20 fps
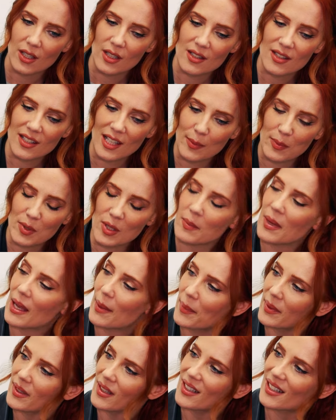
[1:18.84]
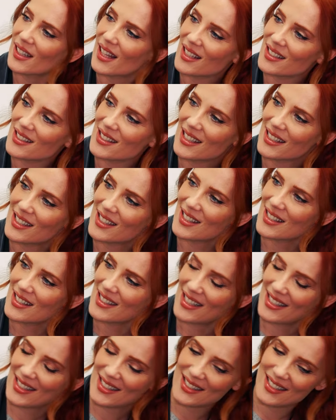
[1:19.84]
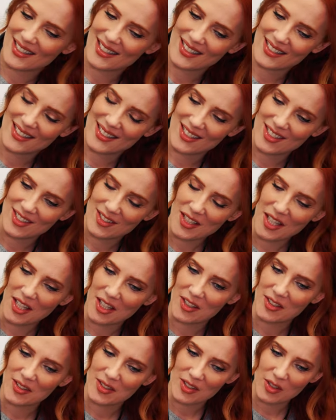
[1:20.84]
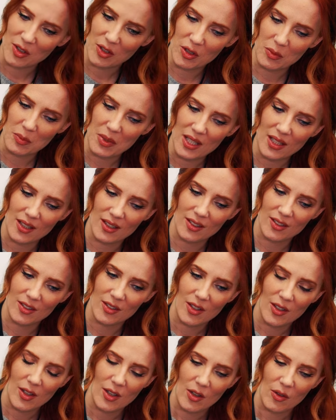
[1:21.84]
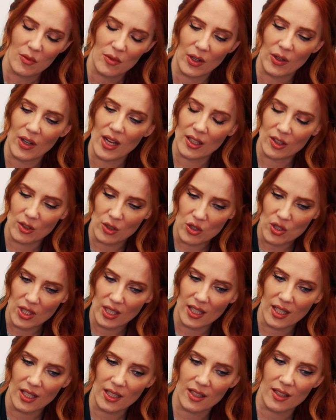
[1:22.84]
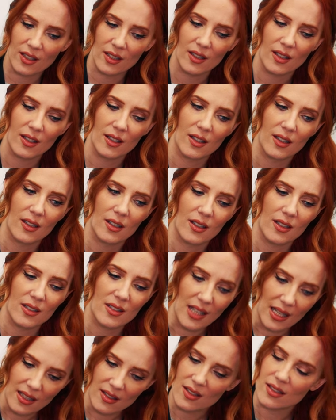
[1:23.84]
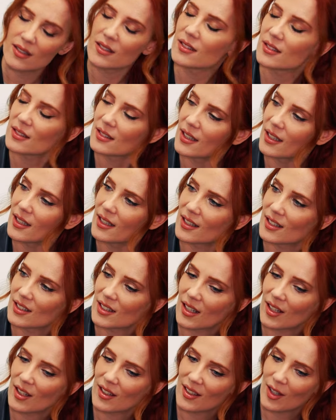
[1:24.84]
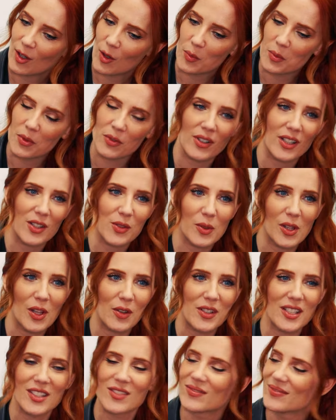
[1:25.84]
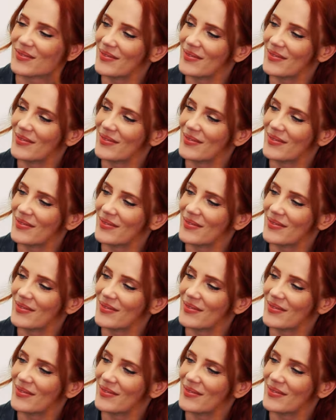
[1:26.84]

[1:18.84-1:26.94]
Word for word: skip some Epica classics. And uh, yeah, it's going to be a very energetic set, and I hope the fans will love it.